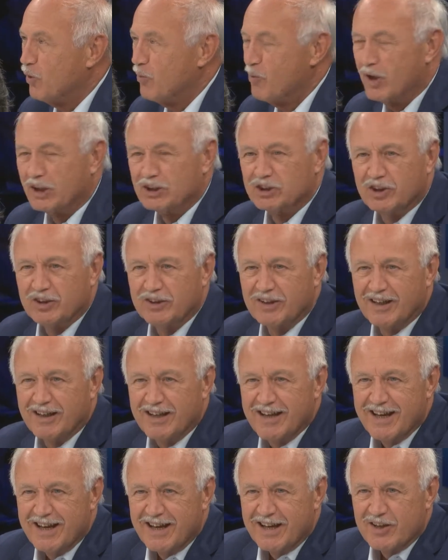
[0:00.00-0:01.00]
in 20
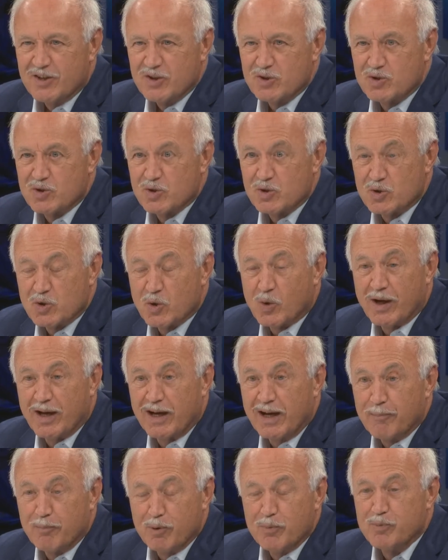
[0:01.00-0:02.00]
years, they won't be
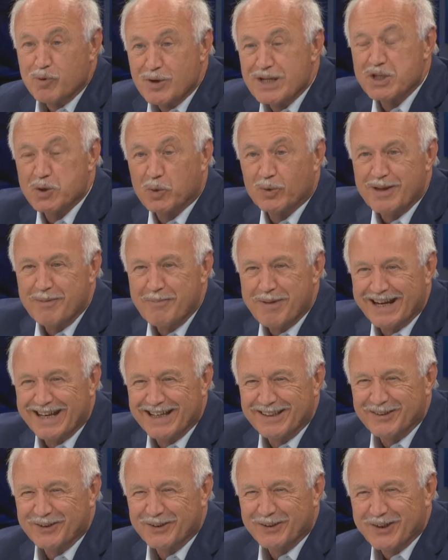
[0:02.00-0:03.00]
as young.
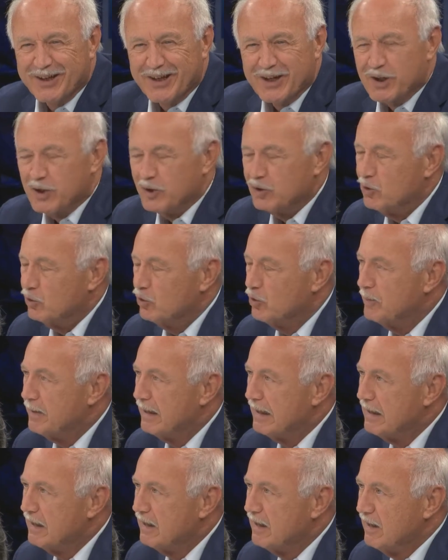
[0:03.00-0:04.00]
It
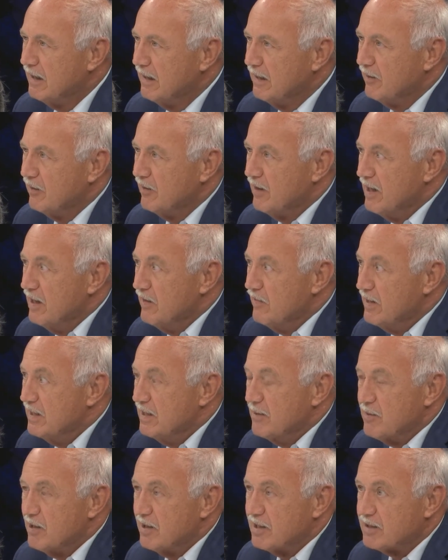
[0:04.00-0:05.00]
will be the patients
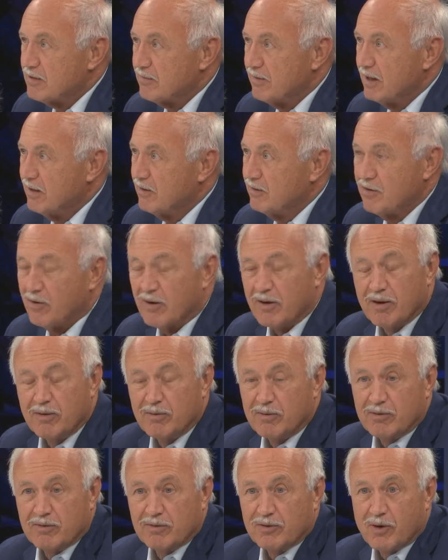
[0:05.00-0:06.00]
the patients of the
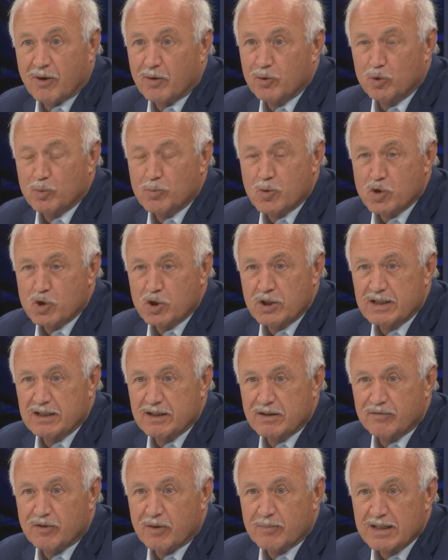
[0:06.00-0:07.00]
future. So
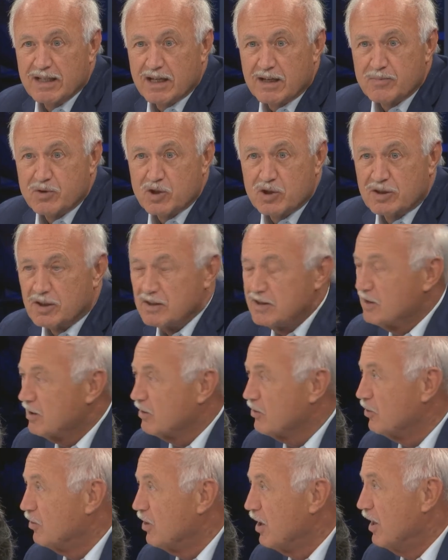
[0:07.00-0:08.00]
these people,
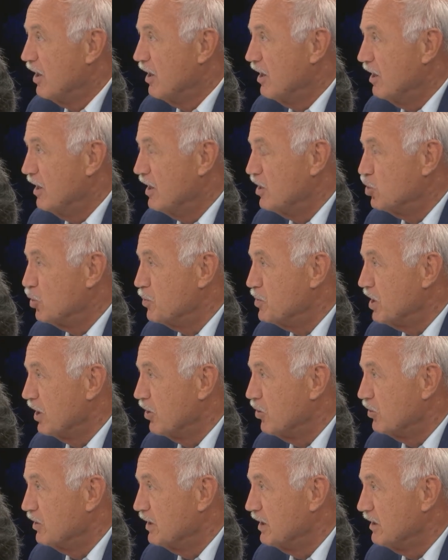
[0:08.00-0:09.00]
there's going to be a great deal of
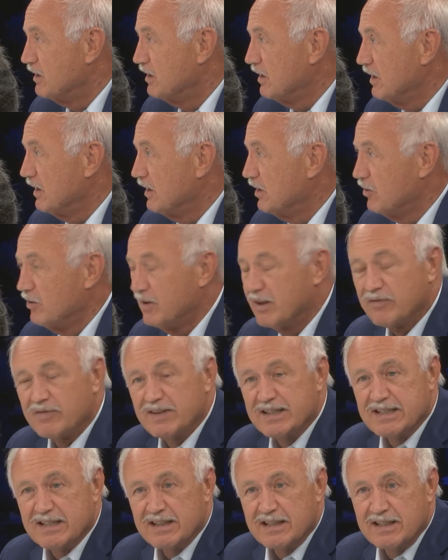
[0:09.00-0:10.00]
homogeneity.
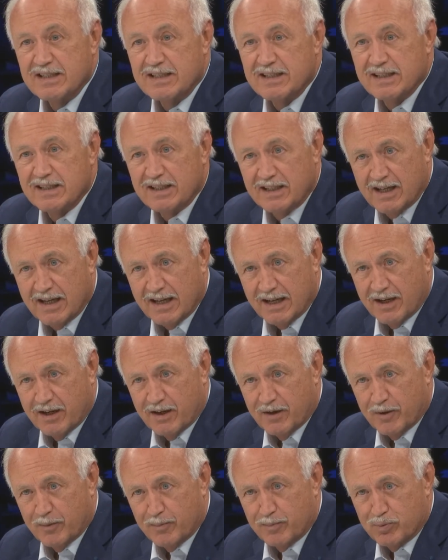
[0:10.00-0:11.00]
The connected
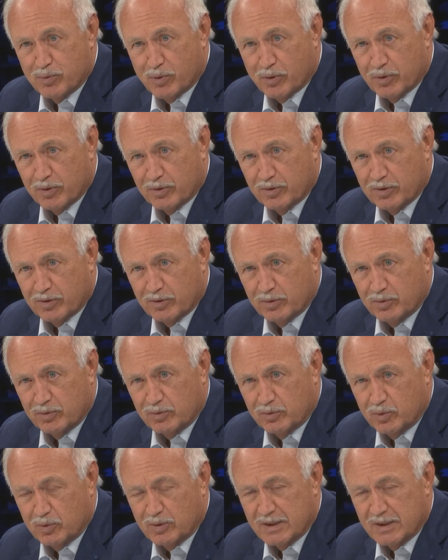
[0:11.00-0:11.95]
objects and the facility